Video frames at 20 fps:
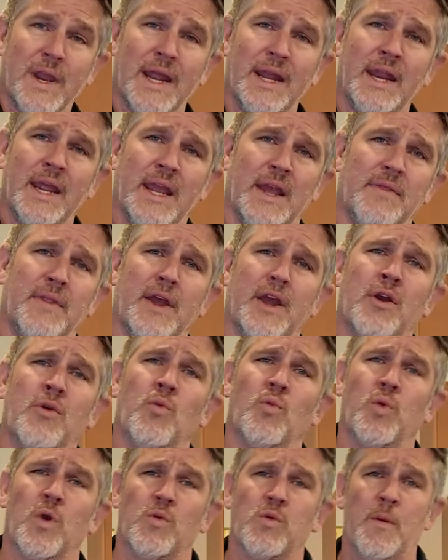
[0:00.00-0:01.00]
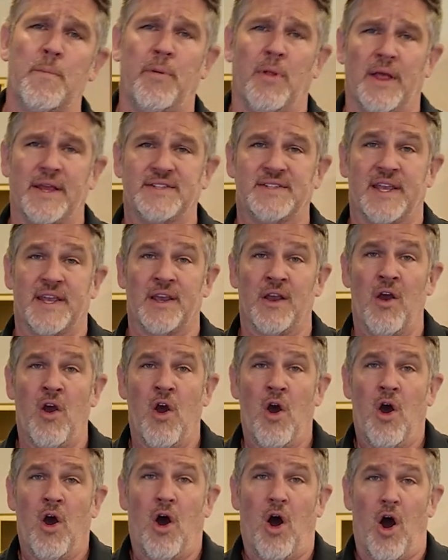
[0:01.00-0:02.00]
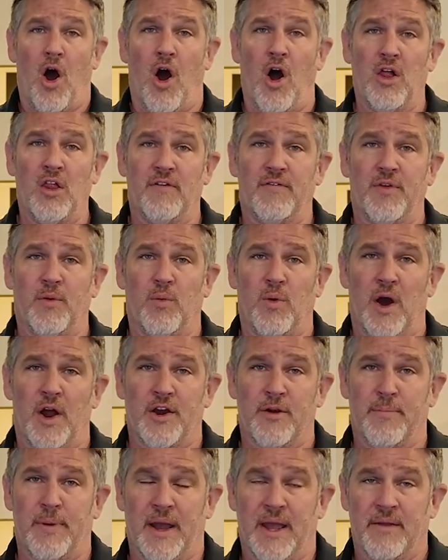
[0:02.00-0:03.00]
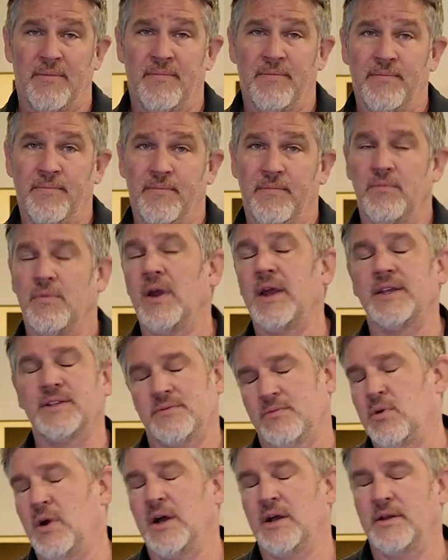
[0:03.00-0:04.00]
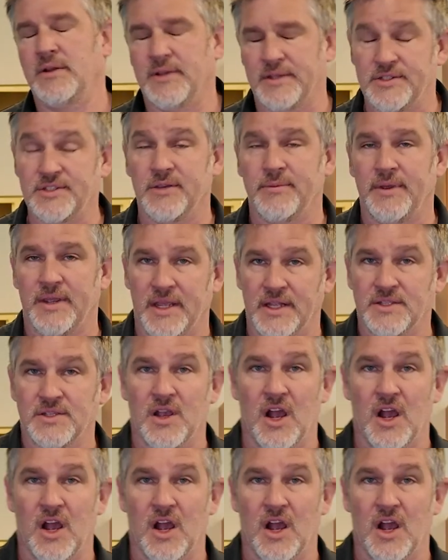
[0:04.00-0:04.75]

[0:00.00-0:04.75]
getting in there, we're replacing all of the water pipe, as well, assuming it's